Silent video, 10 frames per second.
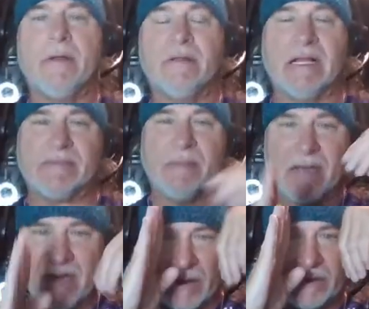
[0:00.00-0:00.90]
that's
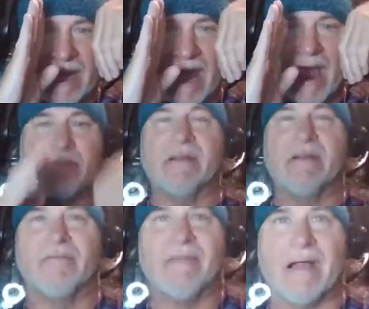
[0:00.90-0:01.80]
been held
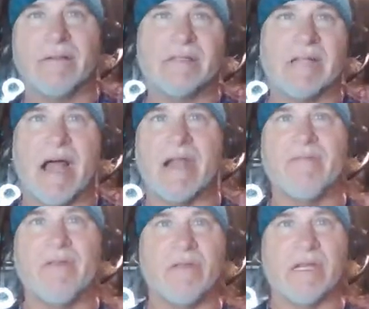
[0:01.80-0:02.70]
captive, that side
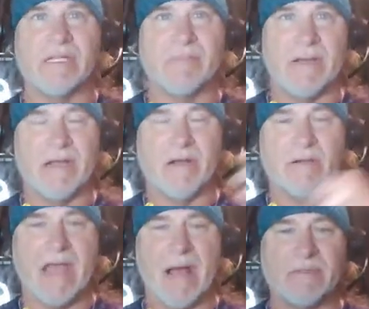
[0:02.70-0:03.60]
of you that's been
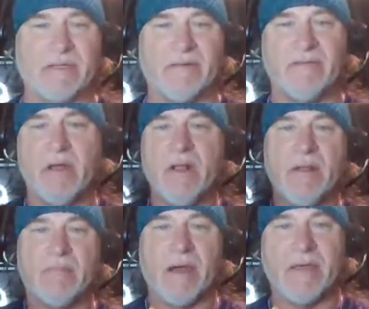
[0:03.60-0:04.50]
held captive
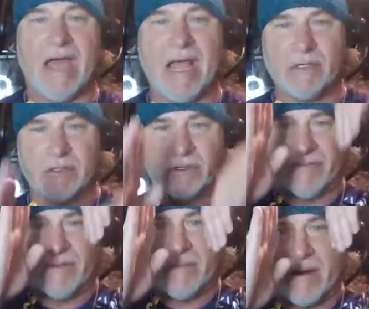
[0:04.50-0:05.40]
by the angel
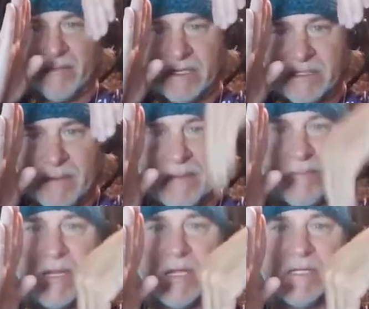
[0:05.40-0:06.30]
of the bottomless pit
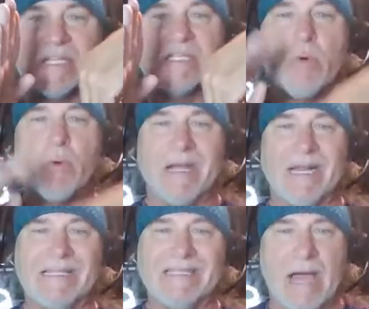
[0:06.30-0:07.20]
because it's
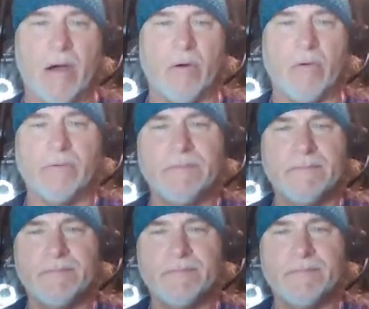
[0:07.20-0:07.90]
pointed down.